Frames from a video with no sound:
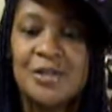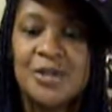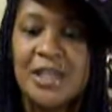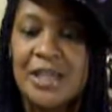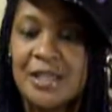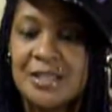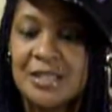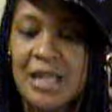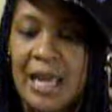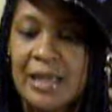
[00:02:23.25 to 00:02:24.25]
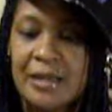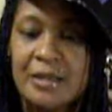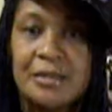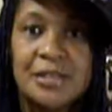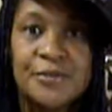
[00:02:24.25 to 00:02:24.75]
Little kids
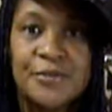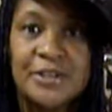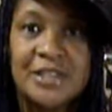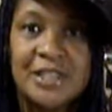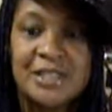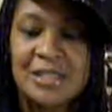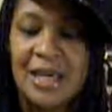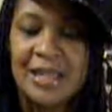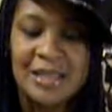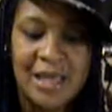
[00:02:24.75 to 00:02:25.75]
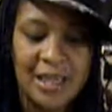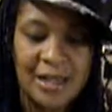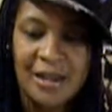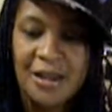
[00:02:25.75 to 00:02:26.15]
like different things like that.